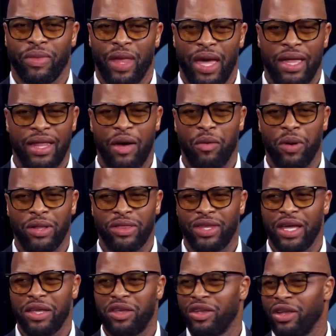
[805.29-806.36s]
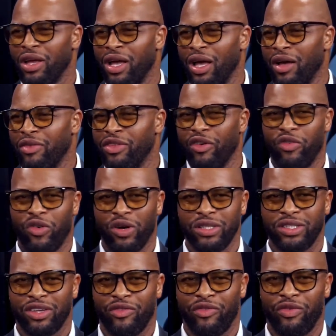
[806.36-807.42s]
And I want to thank the
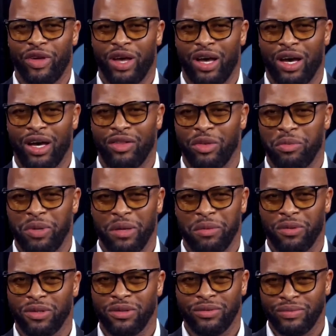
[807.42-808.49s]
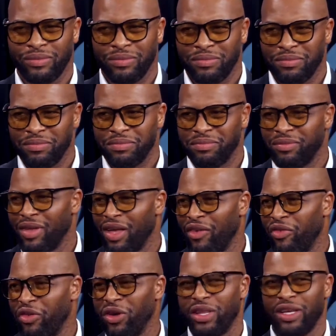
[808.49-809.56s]
voice of the people
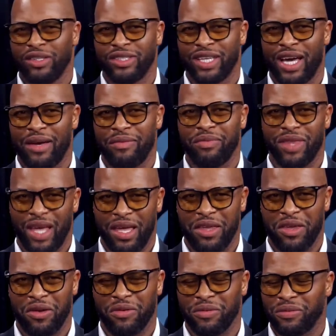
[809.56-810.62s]
for their time. Thank you.